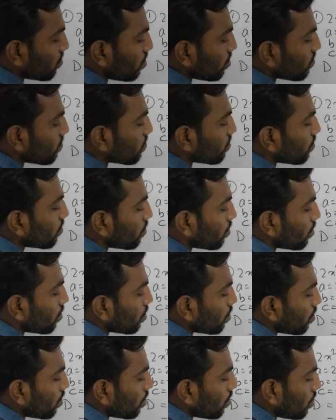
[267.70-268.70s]
is
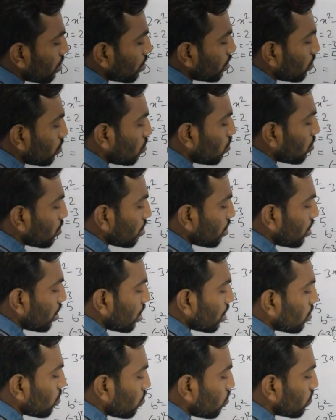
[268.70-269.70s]
no
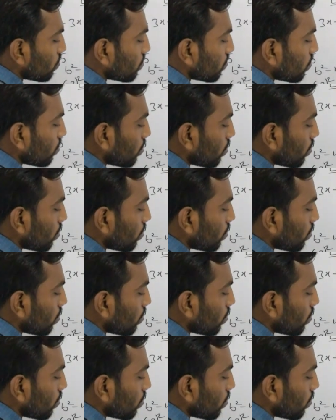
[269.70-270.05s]
real roots.